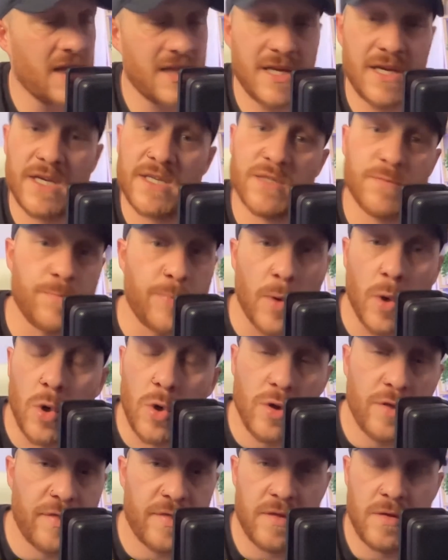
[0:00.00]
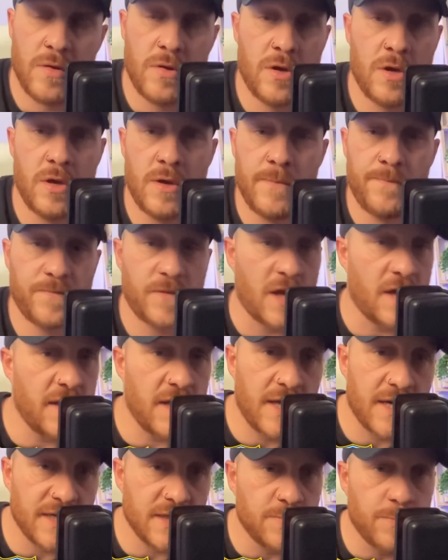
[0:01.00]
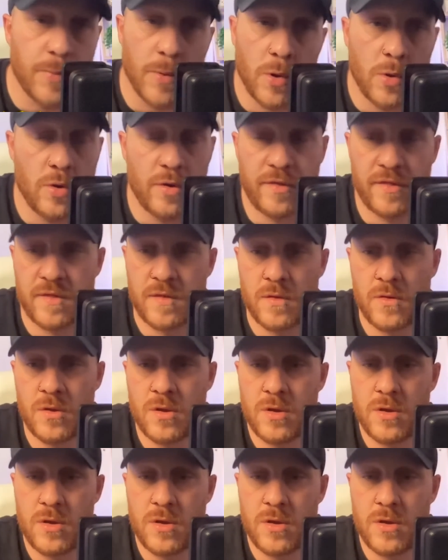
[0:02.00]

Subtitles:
I think it's both. I think it's both.